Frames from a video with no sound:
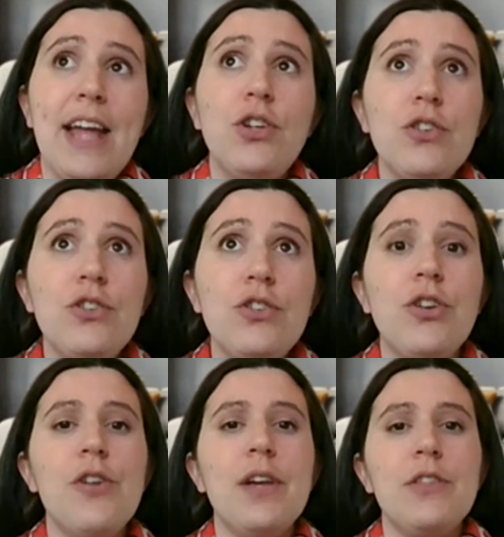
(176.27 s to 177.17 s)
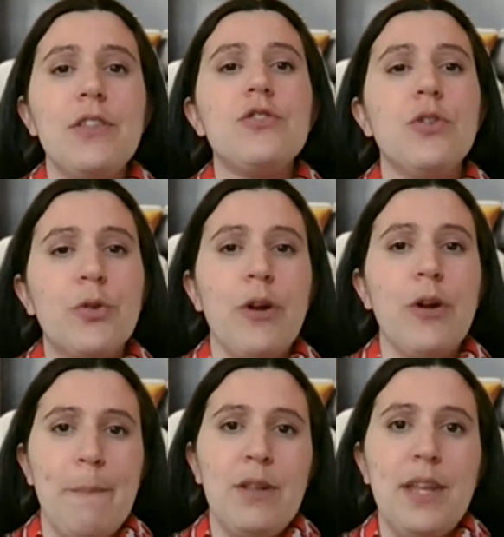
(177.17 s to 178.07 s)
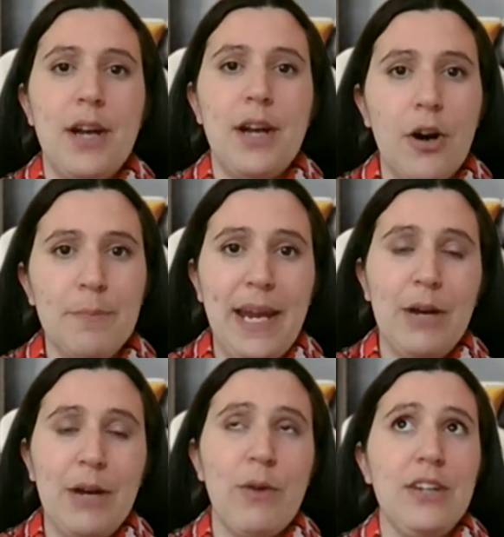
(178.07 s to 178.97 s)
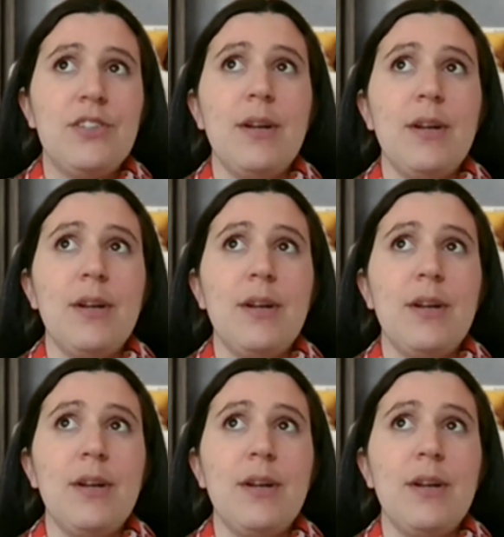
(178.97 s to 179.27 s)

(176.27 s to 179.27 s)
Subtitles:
to ensure that there's no group that aren't being reached.